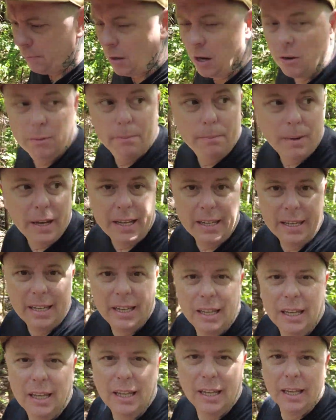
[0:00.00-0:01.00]
Byron Bay,
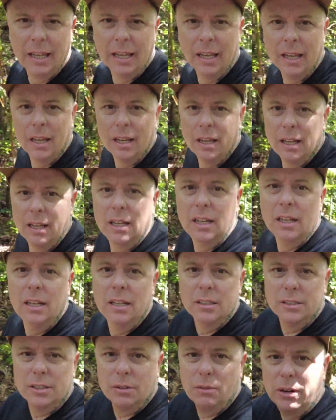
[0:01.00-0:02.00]

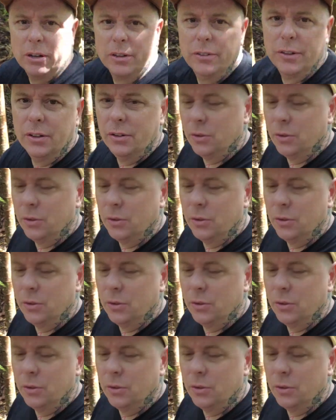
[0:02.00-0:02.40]
so right on the